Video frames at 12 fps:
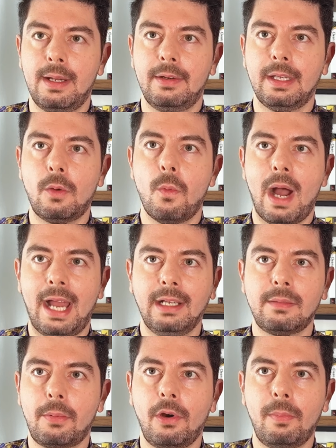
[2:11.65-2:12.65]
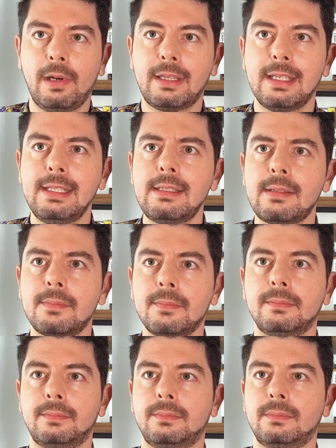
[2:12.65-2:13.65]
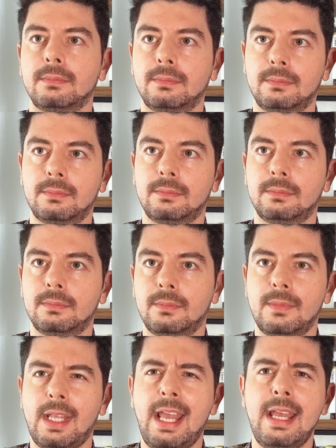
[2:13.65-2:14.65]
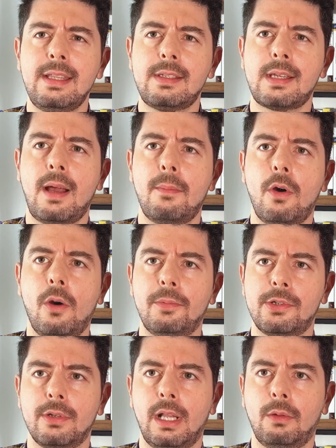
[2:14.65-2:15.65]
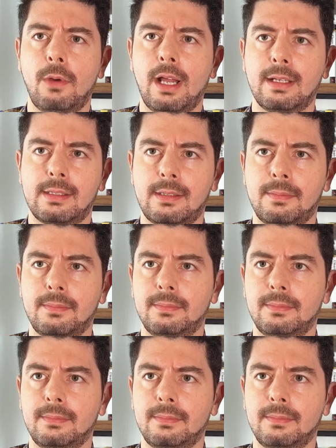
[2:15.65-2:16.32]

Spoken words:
required properties and some optional ones.